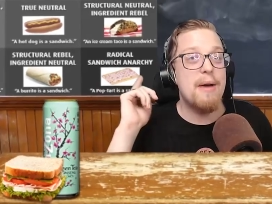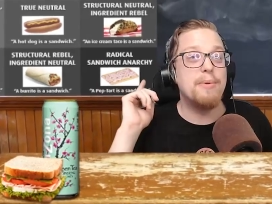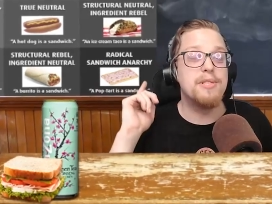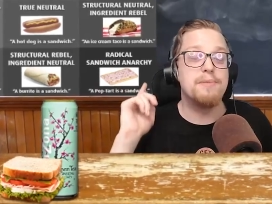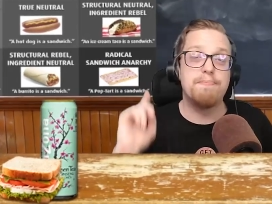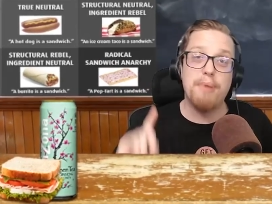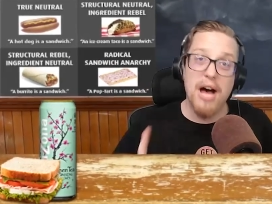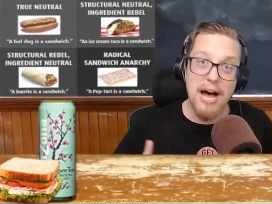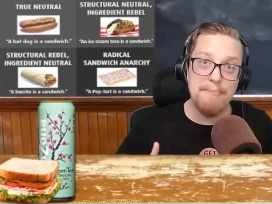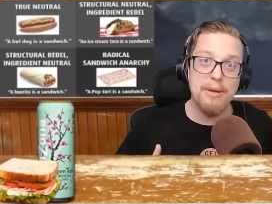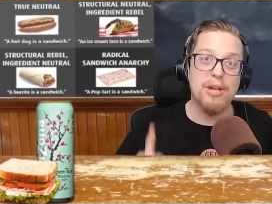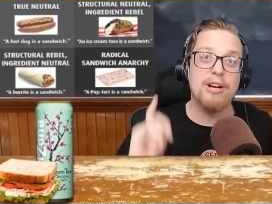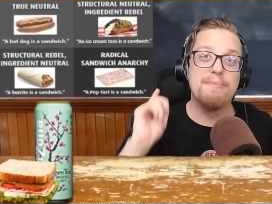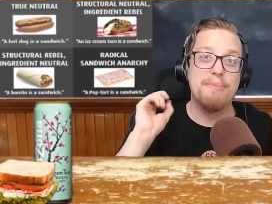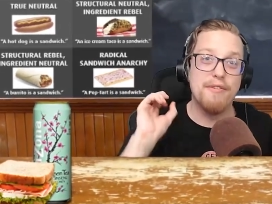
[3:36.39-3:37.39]
That was
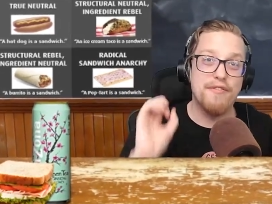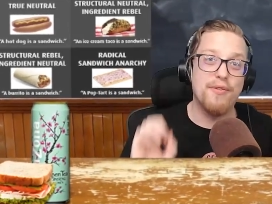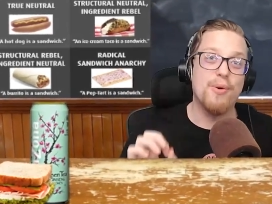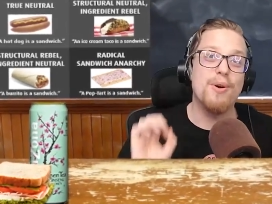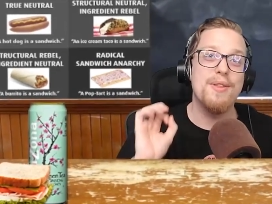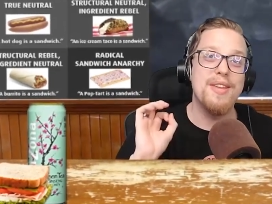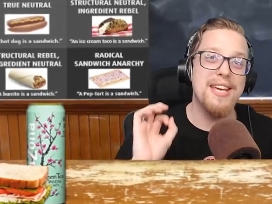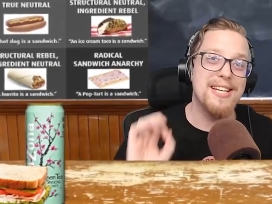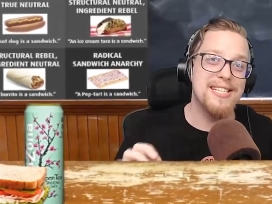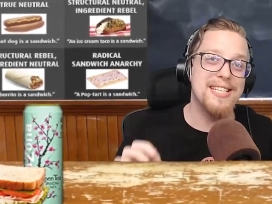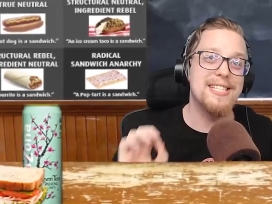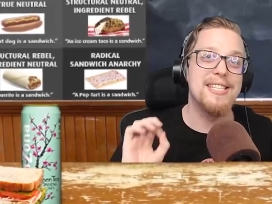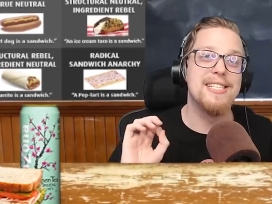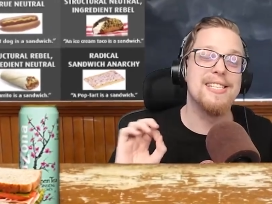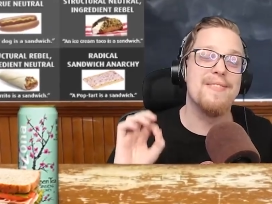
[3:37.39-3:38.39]
popular before the
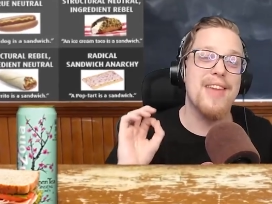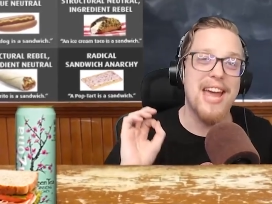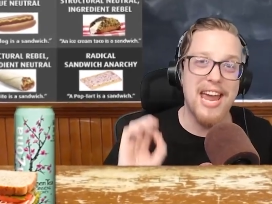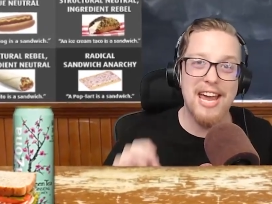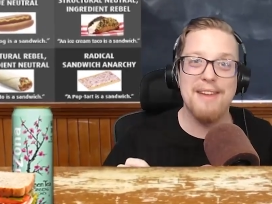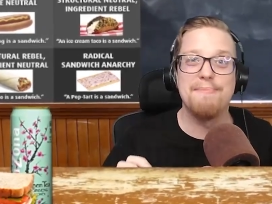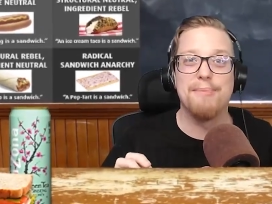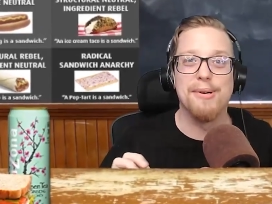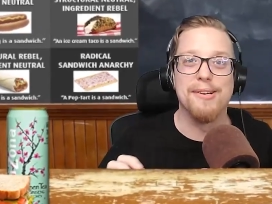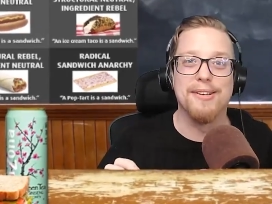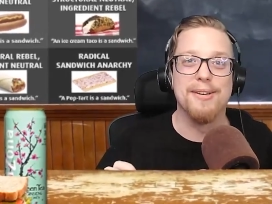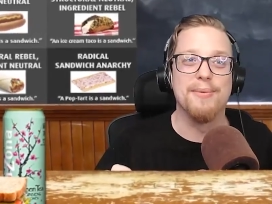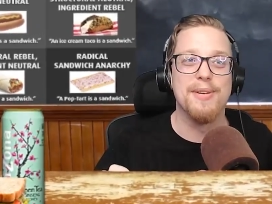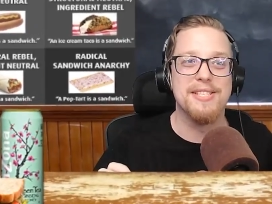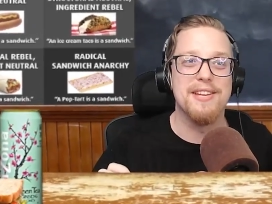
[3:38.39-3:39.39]
existence of the
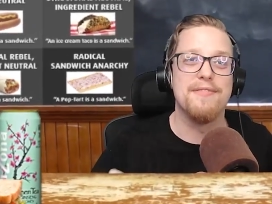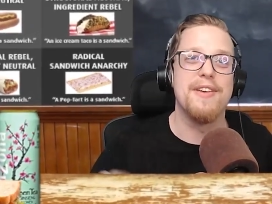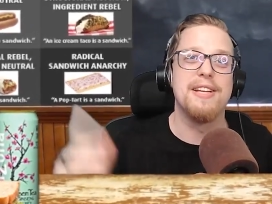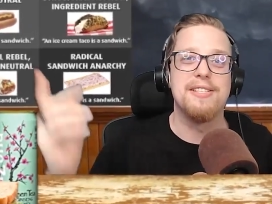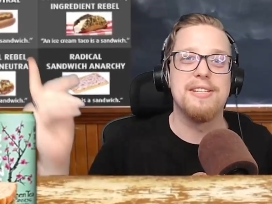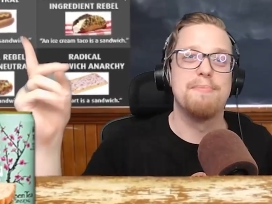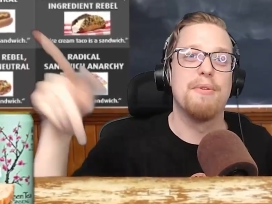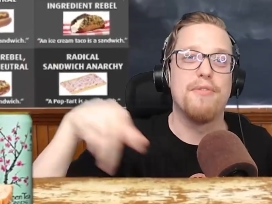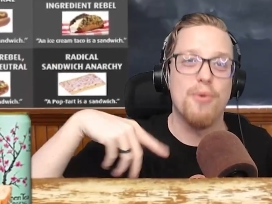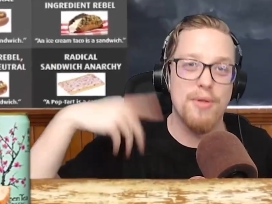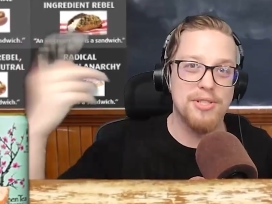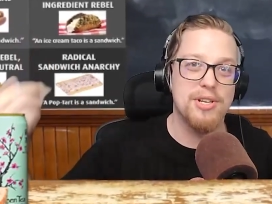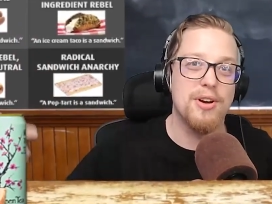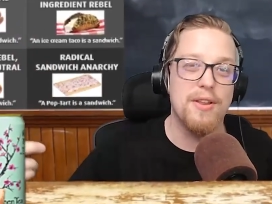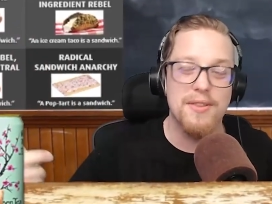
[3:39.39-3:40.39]
hamburger was invented
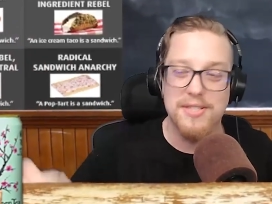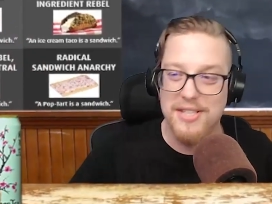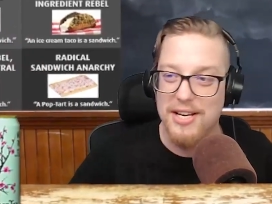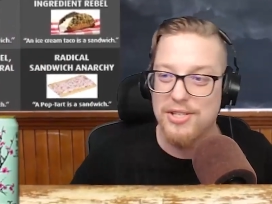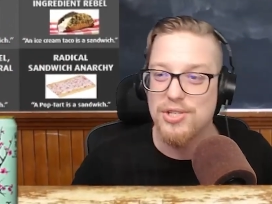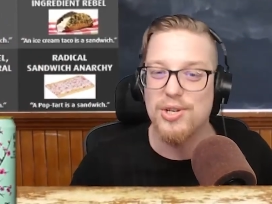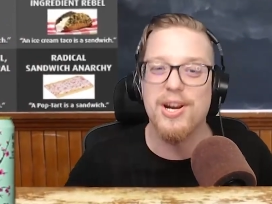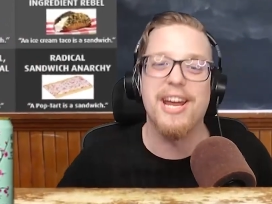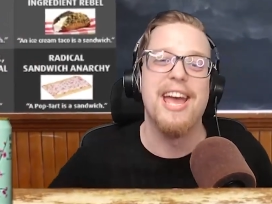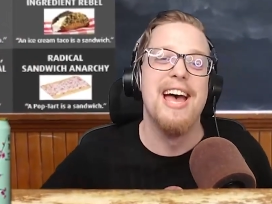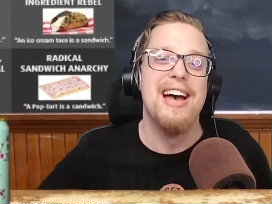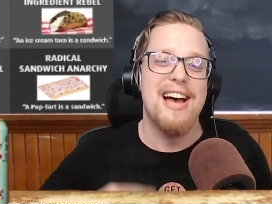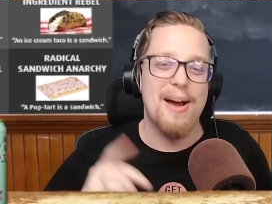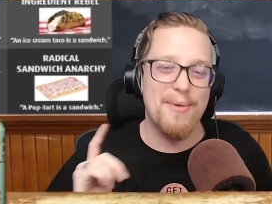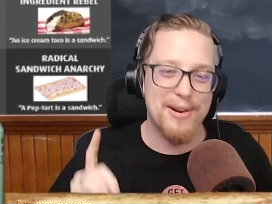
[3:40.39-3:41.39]
before the turn of the century.
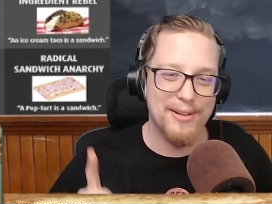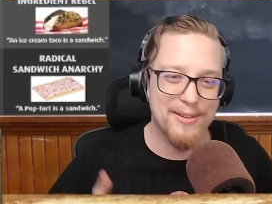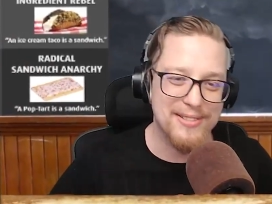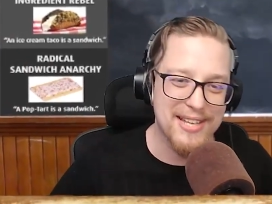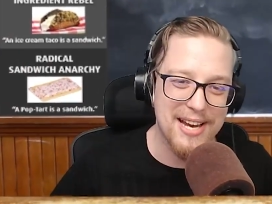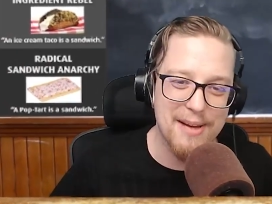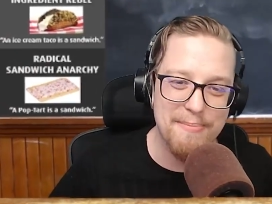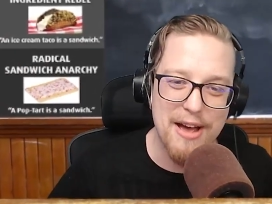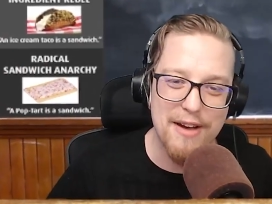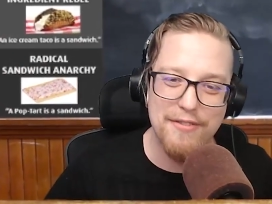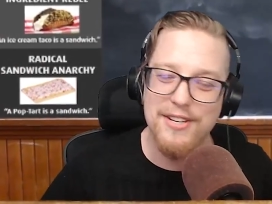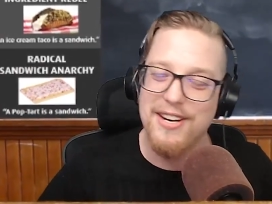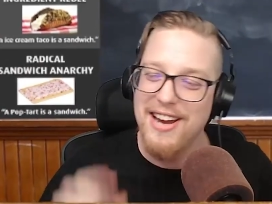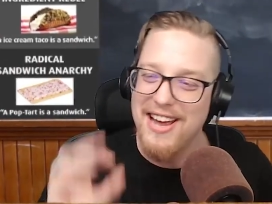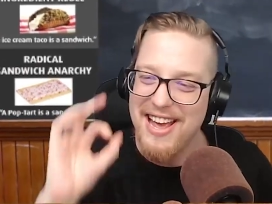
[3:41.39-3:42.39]
I went and looked it up
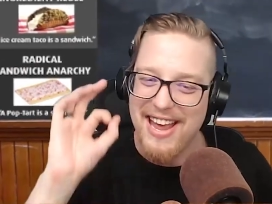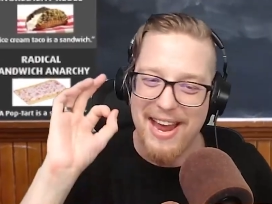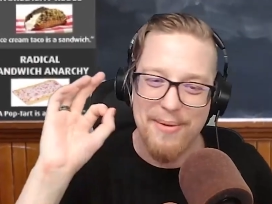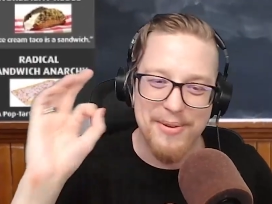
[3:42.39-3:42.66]
after.